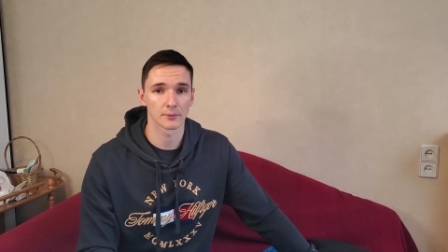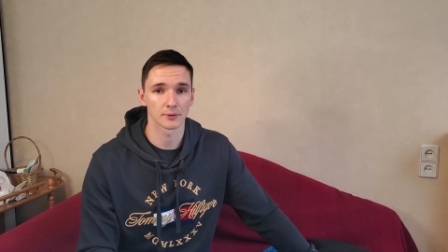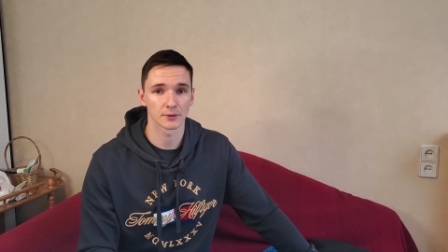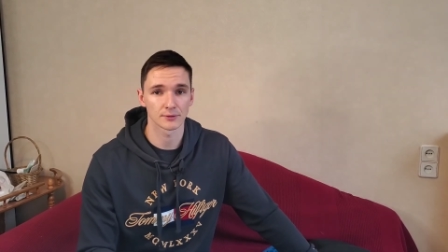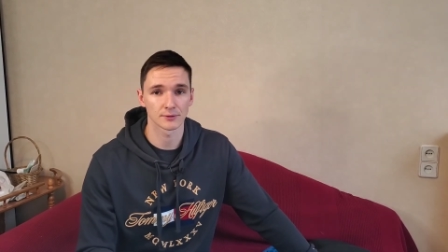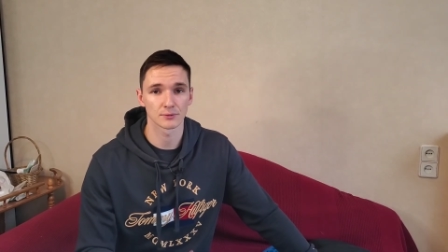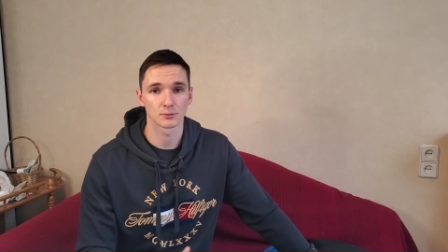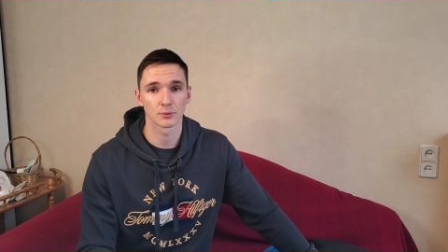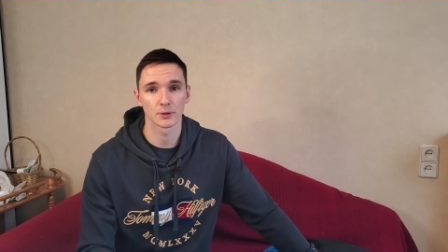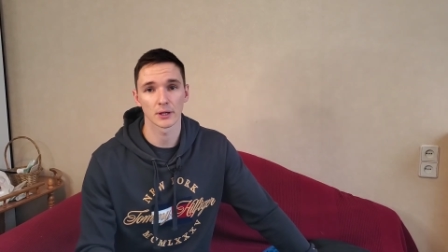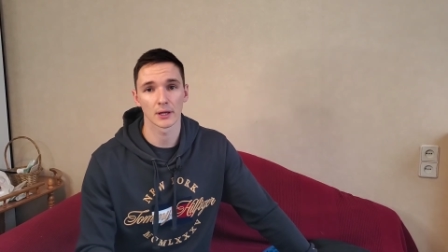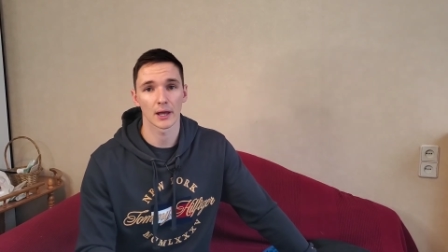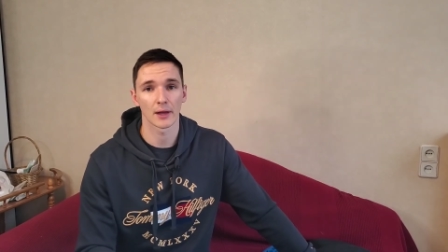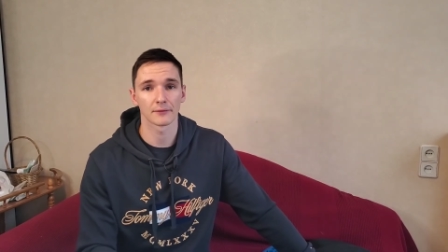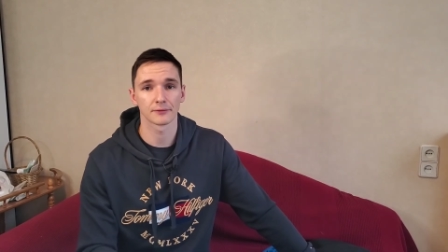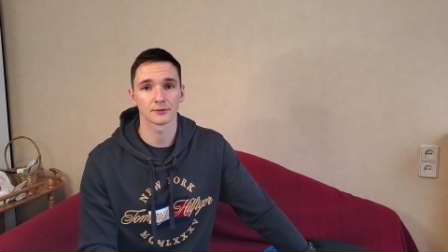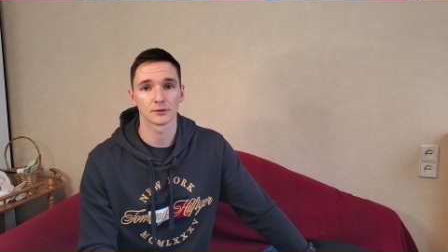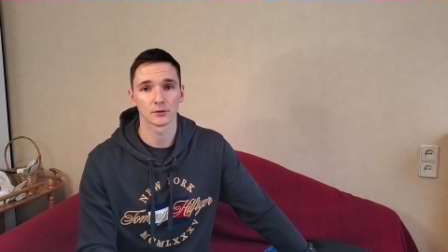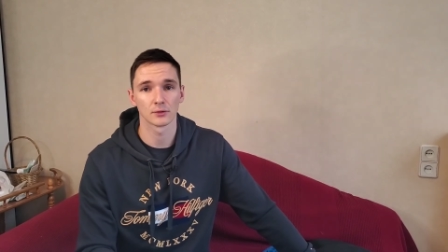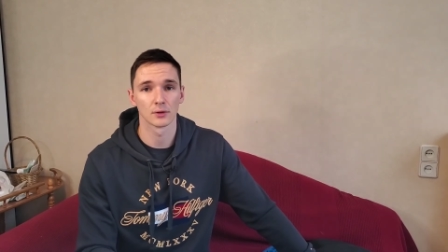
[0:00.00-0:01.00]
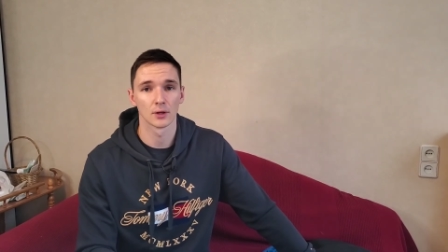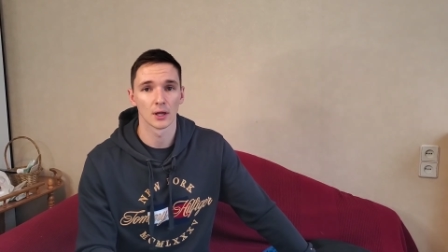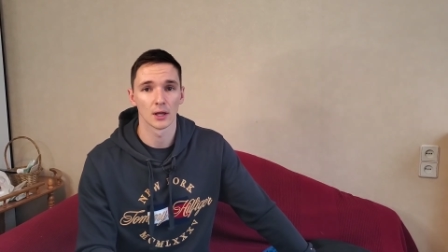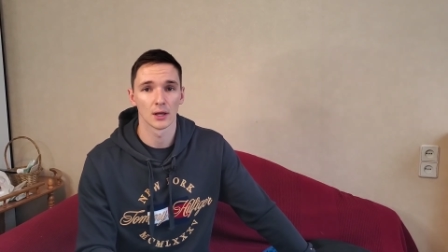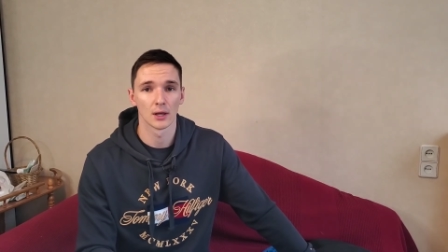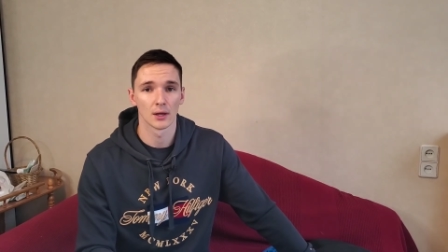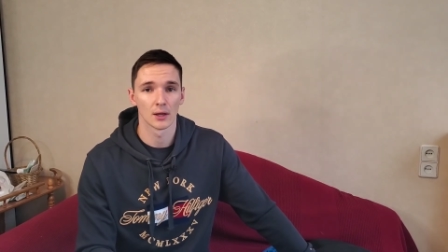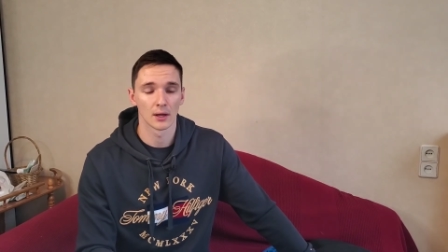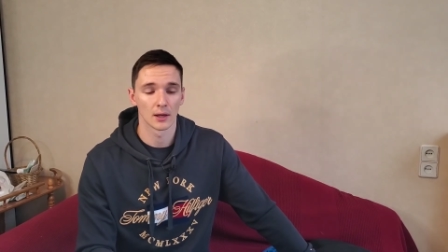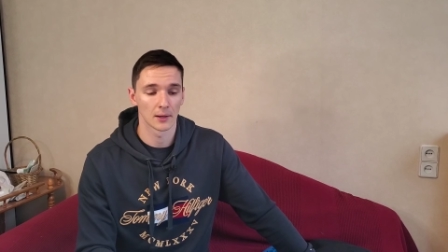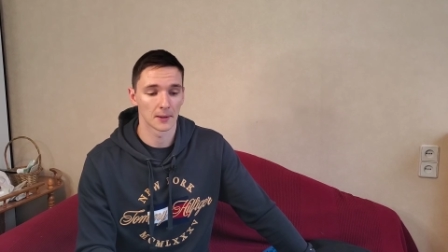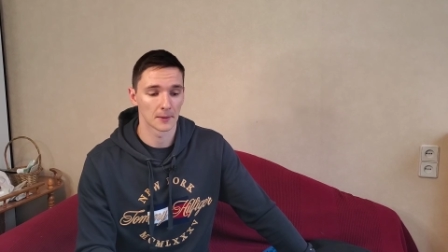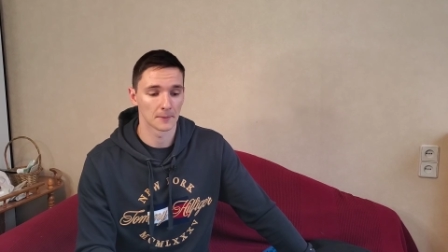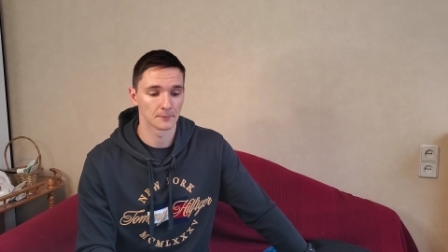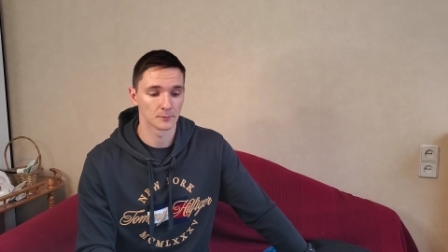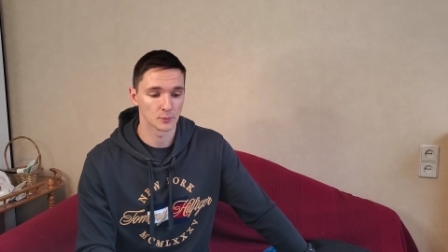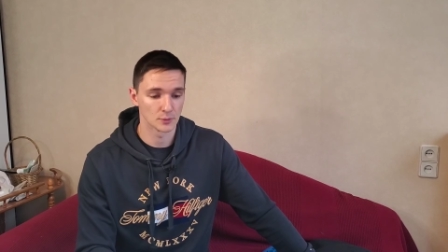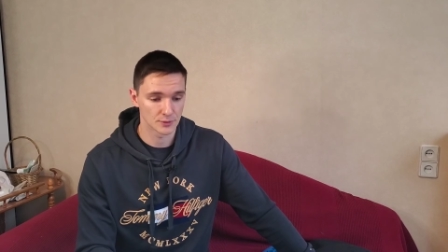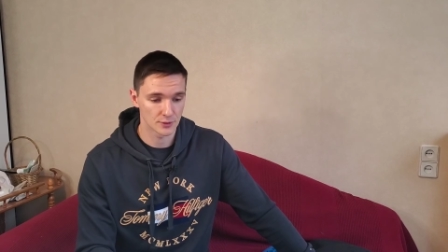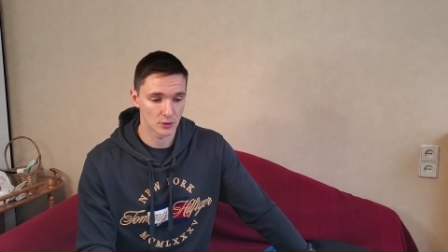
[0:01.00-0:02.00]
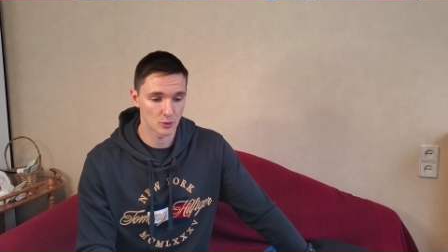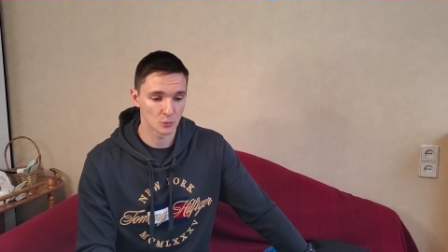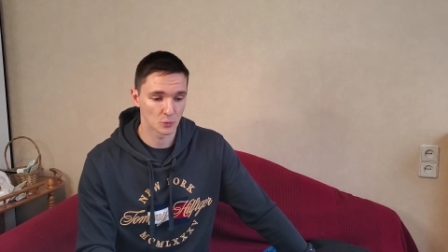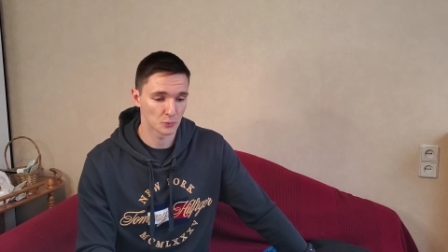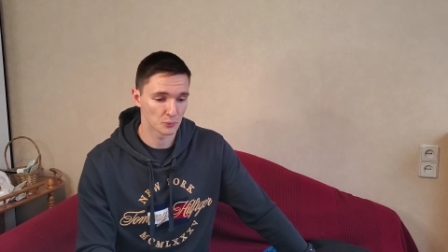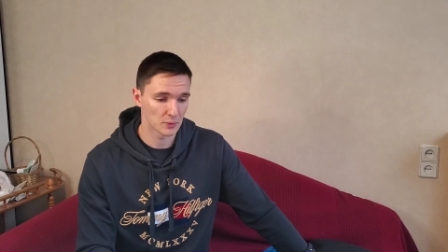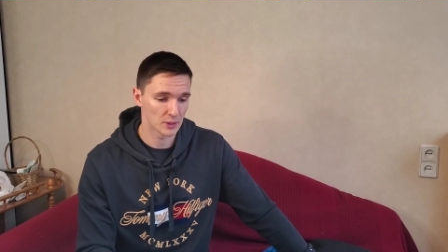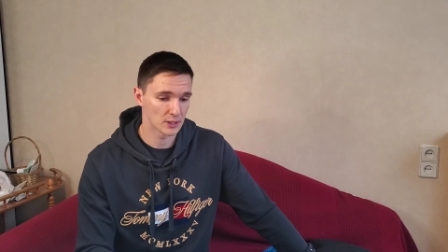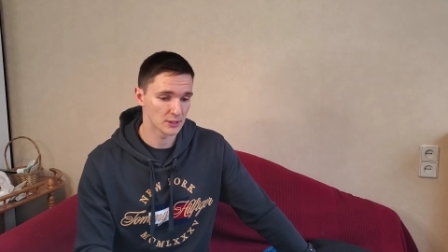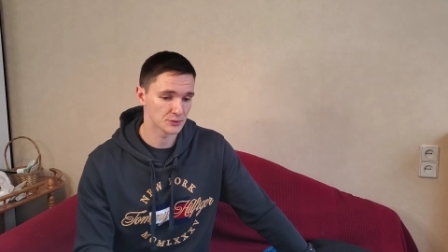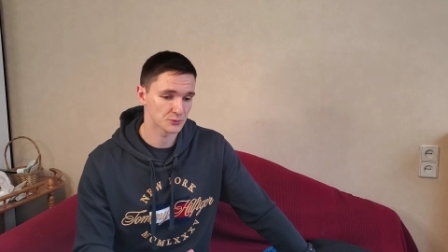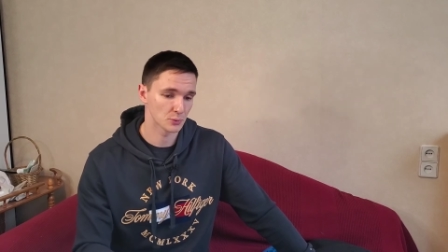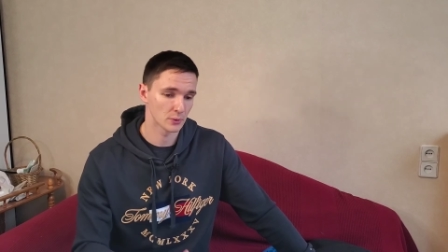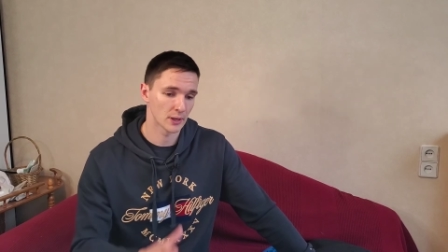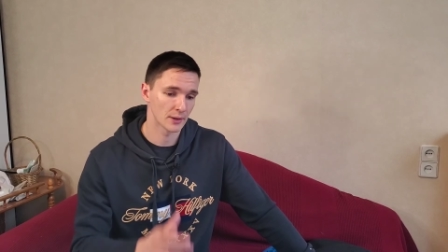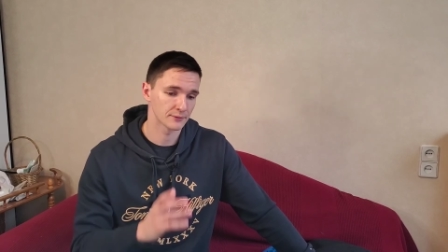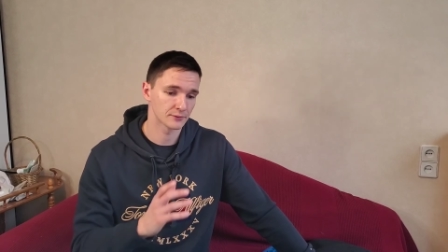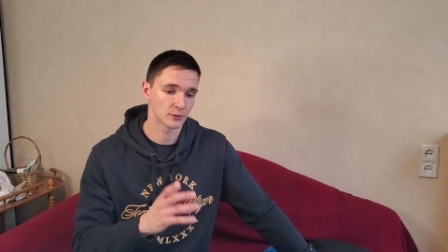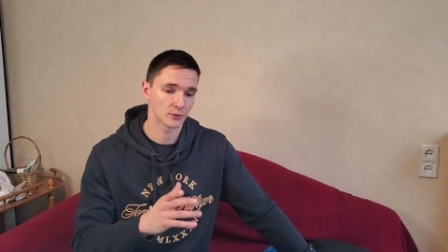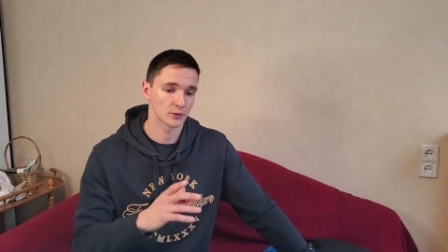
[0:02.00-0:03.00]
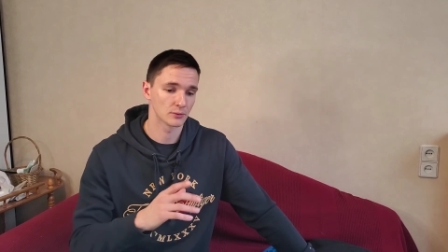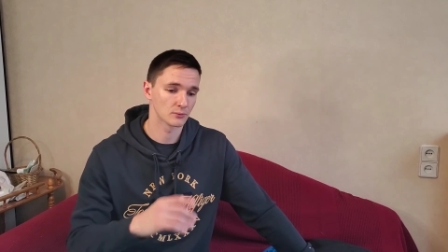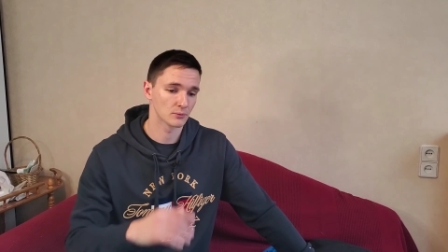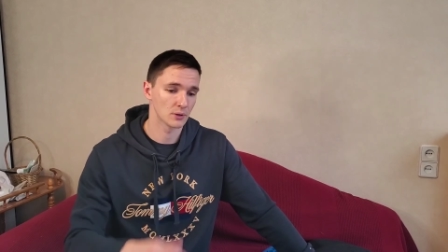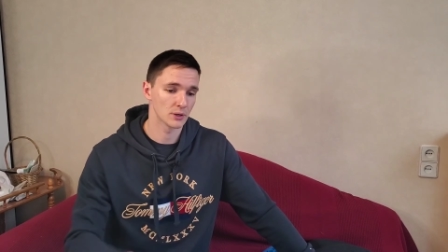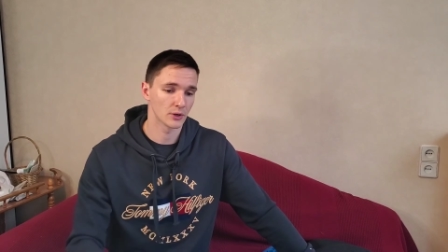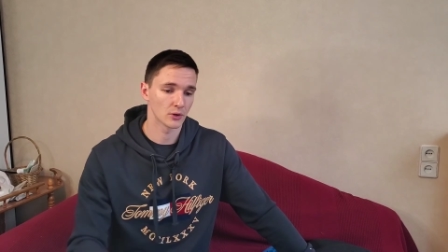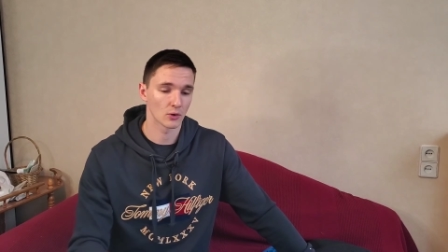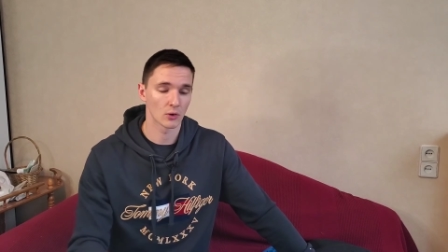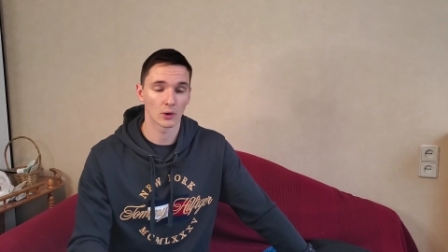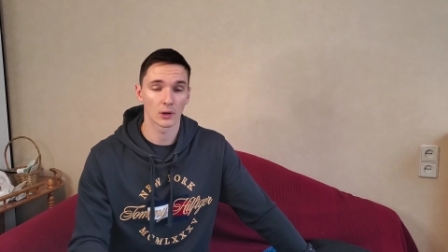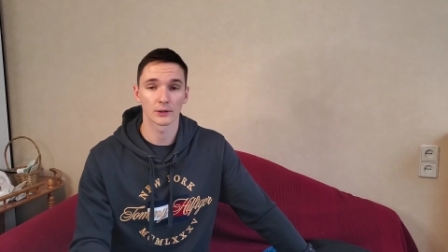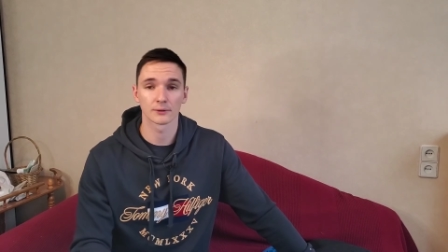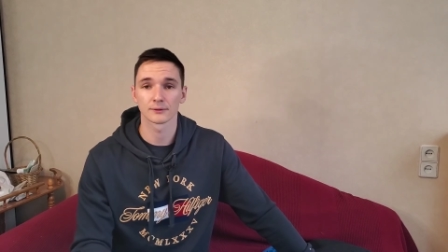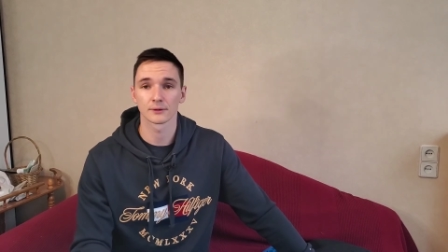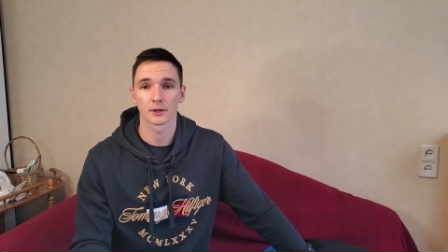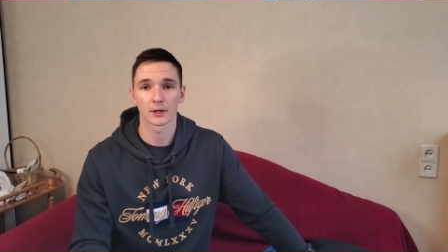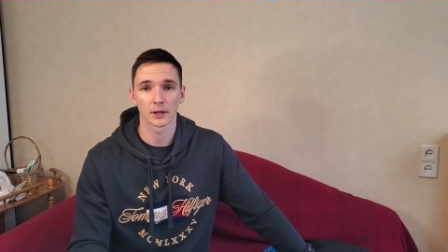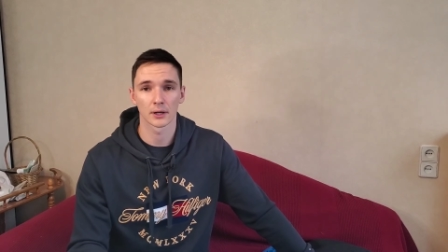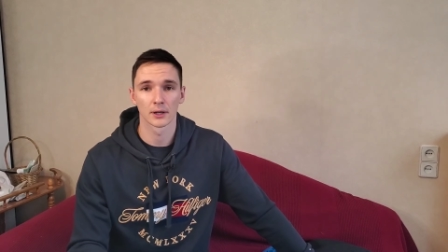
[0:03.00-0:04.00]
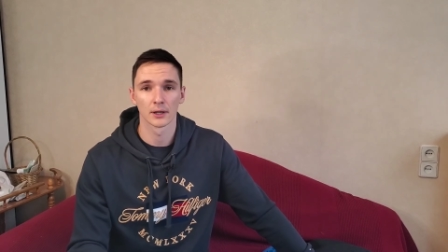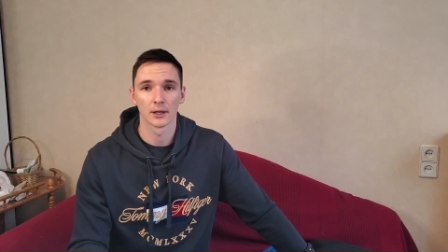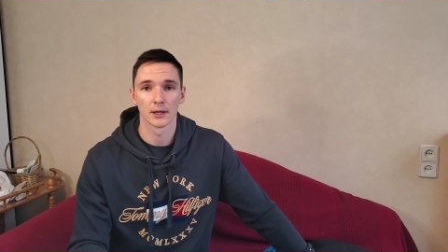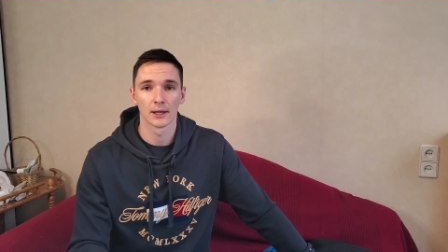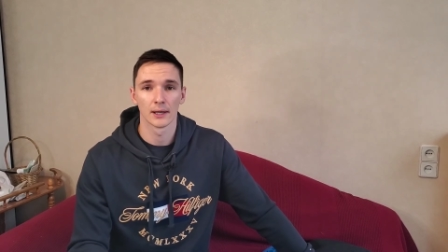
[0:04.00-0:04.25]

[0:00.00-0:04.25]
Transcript: Because we have to, um, as human beings, we have to really go out there